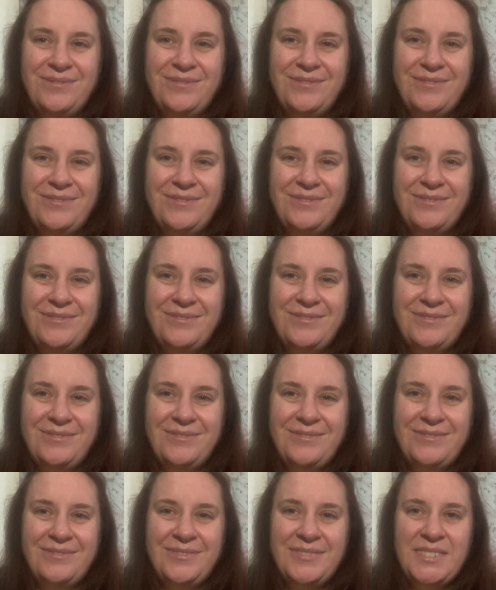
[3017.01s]

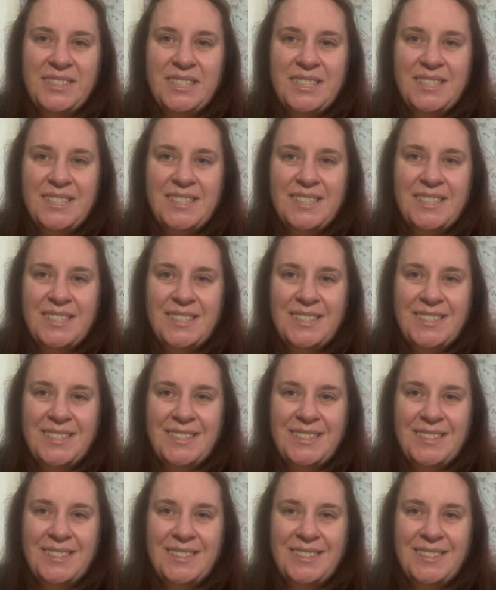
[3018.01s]
[no speech]